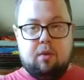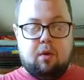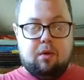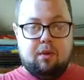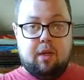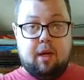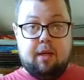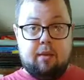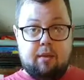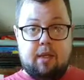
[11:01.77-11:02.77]
told you that I
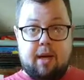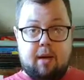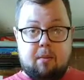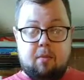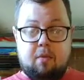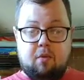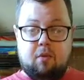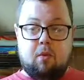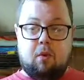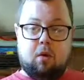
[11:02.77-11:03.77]
use DAP
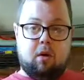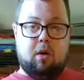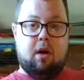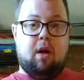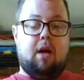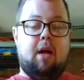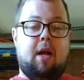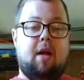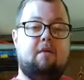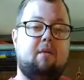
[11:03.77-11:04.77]
for
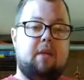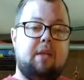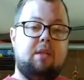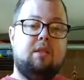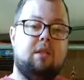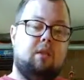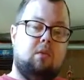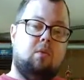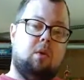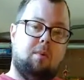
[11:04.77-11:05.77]
every
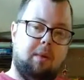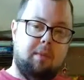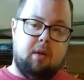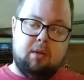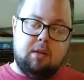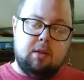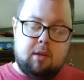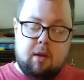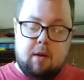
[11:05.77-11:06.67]
single one of my builds.